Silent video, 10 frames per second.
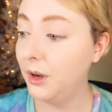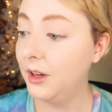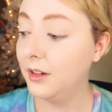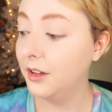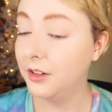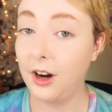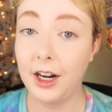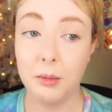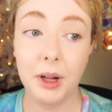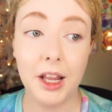went and
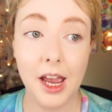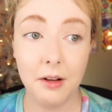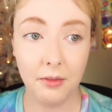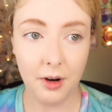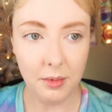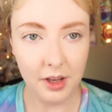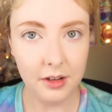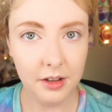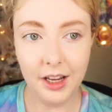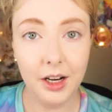distracted my cat for a
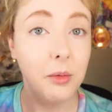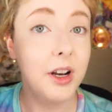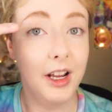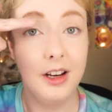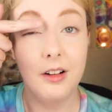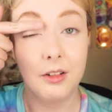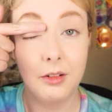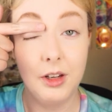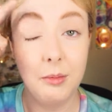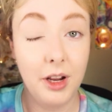bit, and I went ahead and
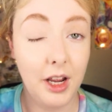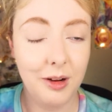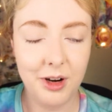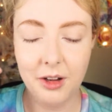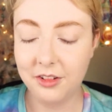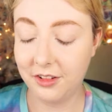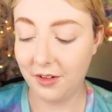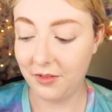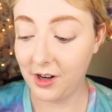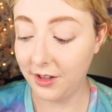also did my eyebrows because I
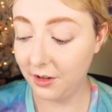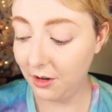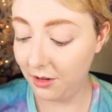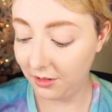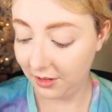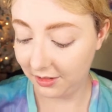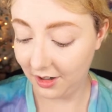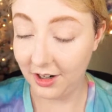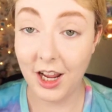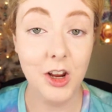forgot to do those to
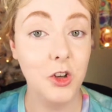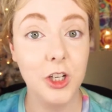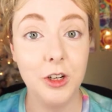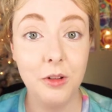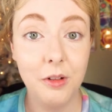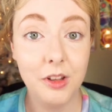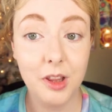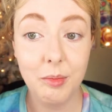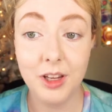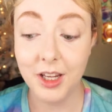start. I usually do those at
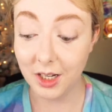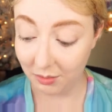the beginning,